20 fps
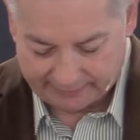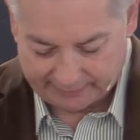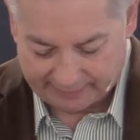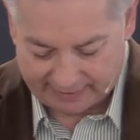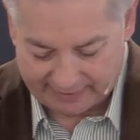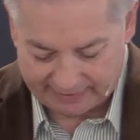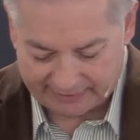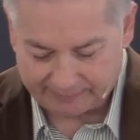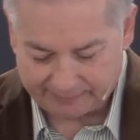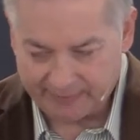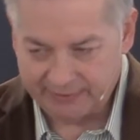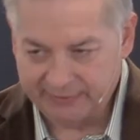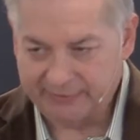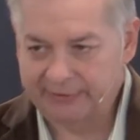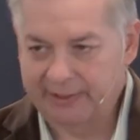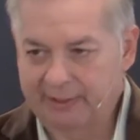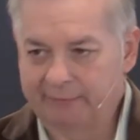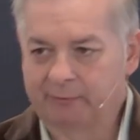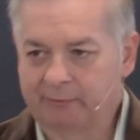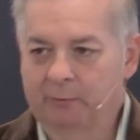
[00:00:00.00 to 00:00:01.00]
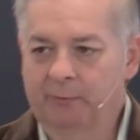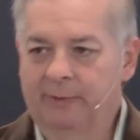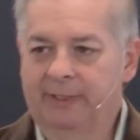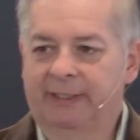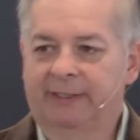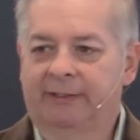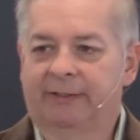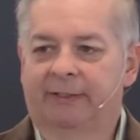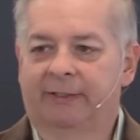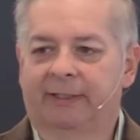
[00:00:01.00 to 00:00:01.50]
I spent several
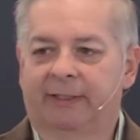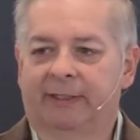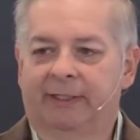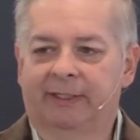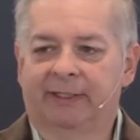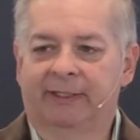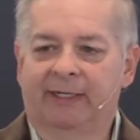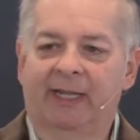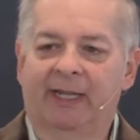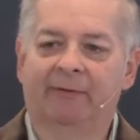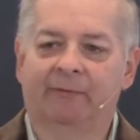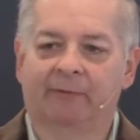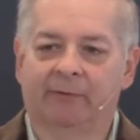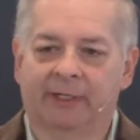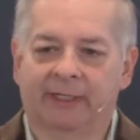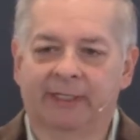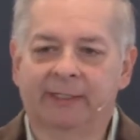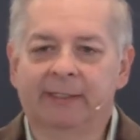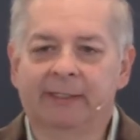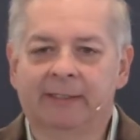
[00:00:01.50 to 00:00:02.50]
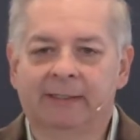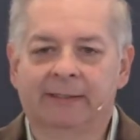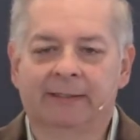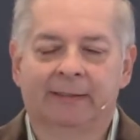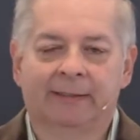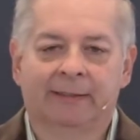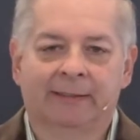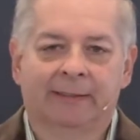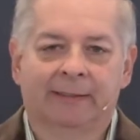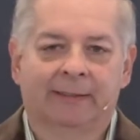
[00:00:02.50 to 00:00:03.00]
weeks endeavoring
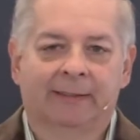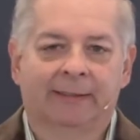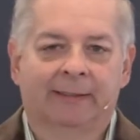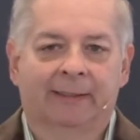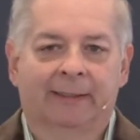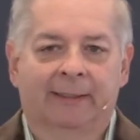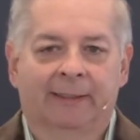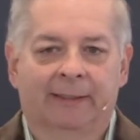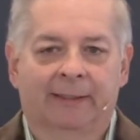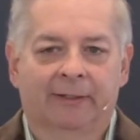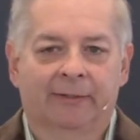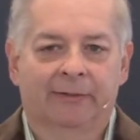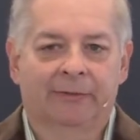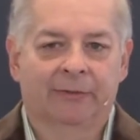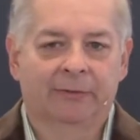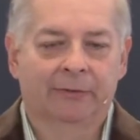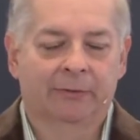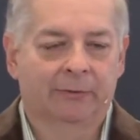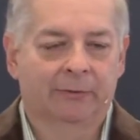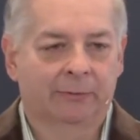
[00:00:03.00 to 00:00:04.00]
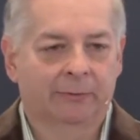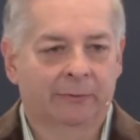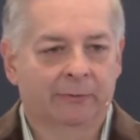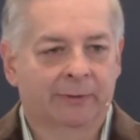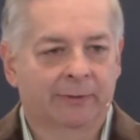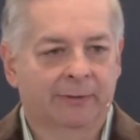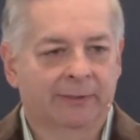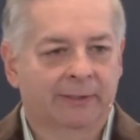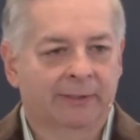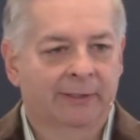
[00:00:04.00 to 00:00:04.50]
uh, to
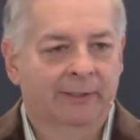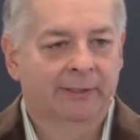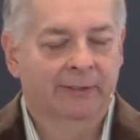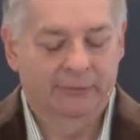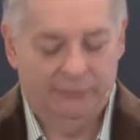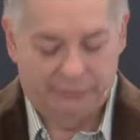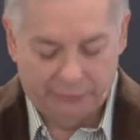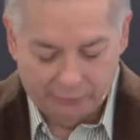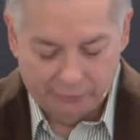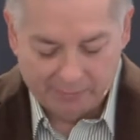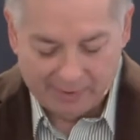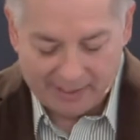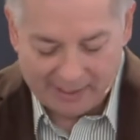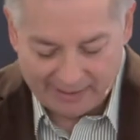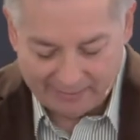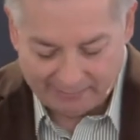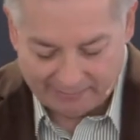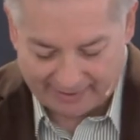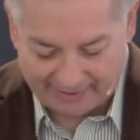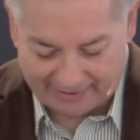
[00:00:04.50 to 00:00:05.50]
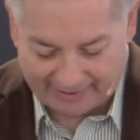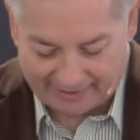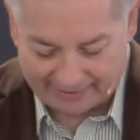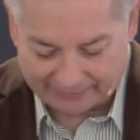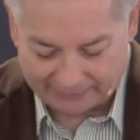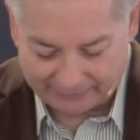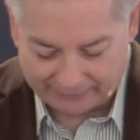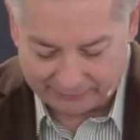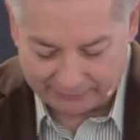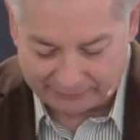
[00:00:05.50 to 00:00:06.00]
do my
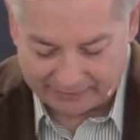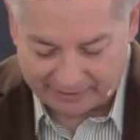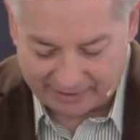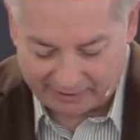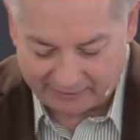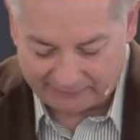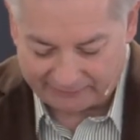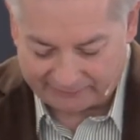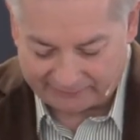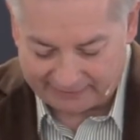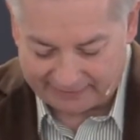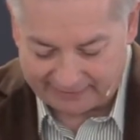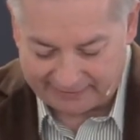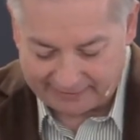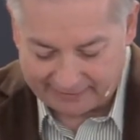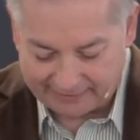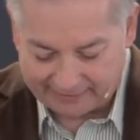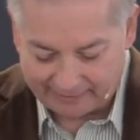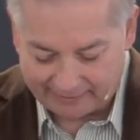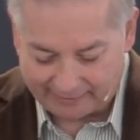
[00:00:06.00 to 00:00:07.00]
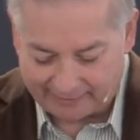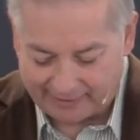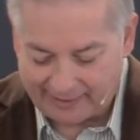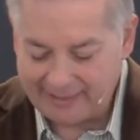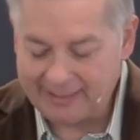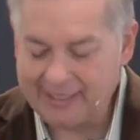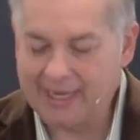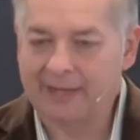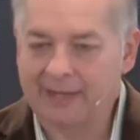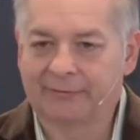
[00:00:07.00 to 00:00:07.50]
best to carefully
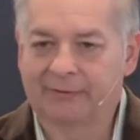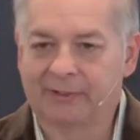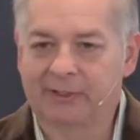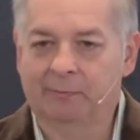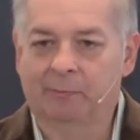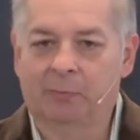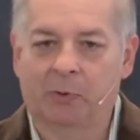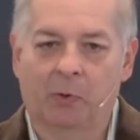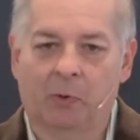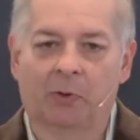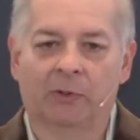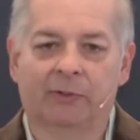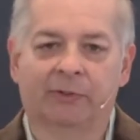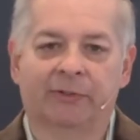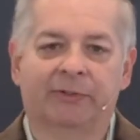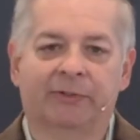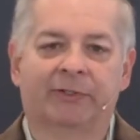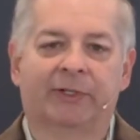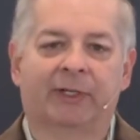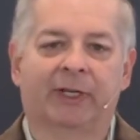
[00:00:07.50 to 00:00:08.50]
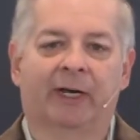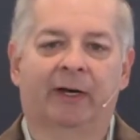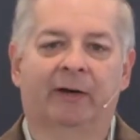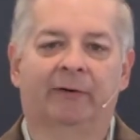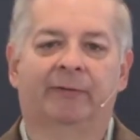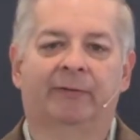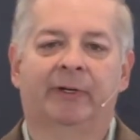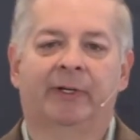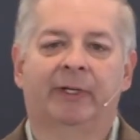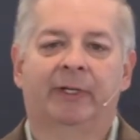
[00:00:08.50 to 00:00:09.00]
lay out the importance
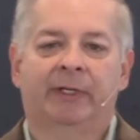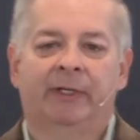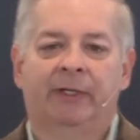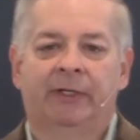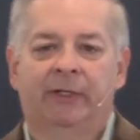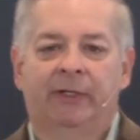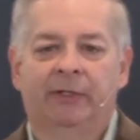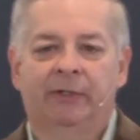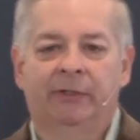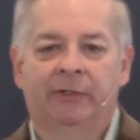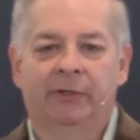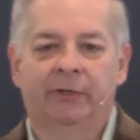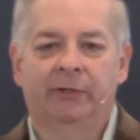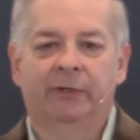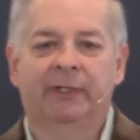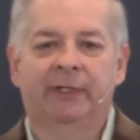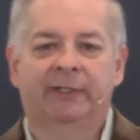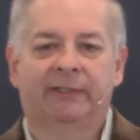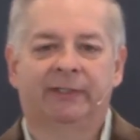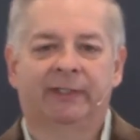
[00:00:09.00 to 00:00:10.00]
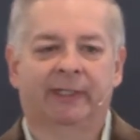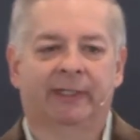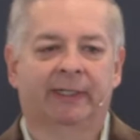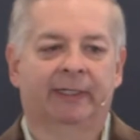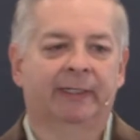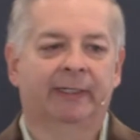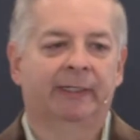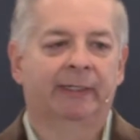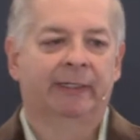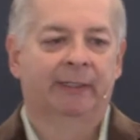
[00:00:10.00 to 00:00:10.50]
of
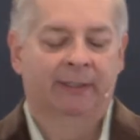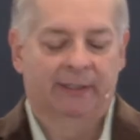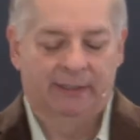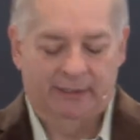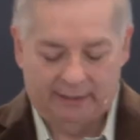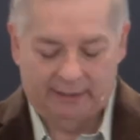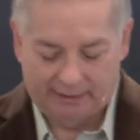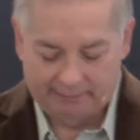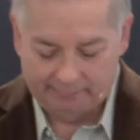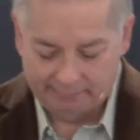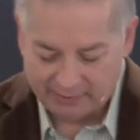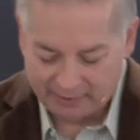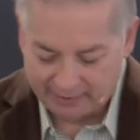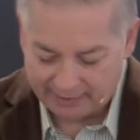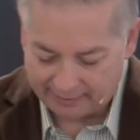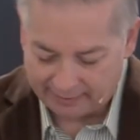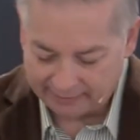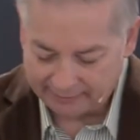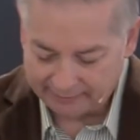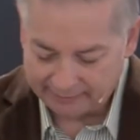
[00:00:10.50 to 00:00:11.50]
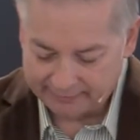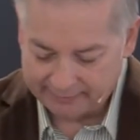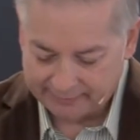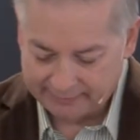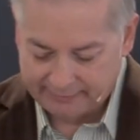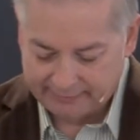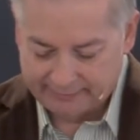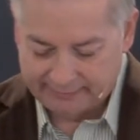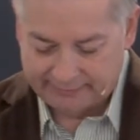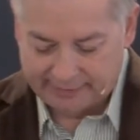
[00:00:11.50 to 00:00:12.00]
unity among
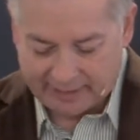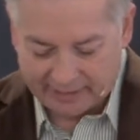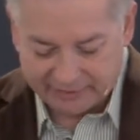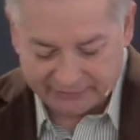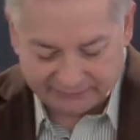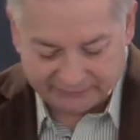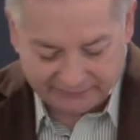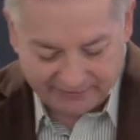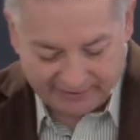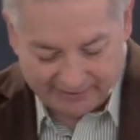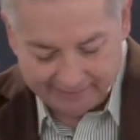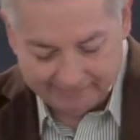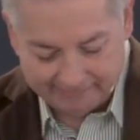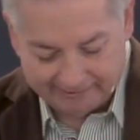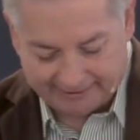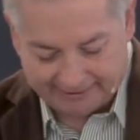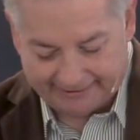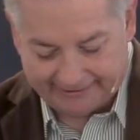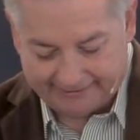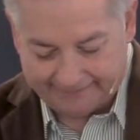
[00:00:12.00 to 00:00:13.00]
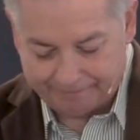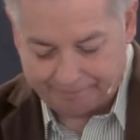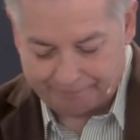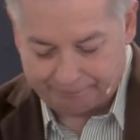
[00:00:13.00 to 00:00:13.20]
God's family.